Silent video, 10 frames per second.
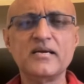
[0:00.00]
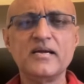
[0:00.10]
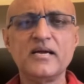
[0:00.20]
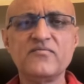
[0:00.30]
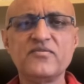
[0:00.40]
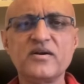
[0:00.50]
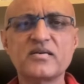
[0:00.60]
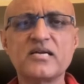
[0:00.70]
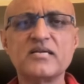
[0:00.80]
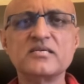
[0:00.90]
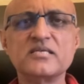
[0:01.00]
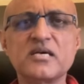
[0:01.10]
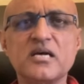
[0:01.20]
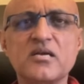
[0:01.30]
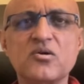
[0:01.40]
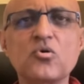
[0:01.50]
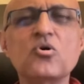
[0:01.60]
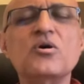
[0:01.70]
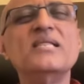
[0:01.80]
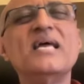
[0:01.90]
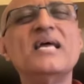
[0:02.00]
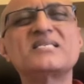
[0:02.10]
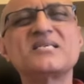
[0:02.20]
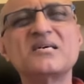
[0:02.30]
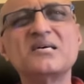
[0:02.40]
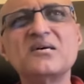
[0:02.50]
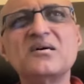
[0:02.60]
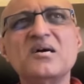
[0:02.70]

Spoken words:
and fiat currencies are no good. That's a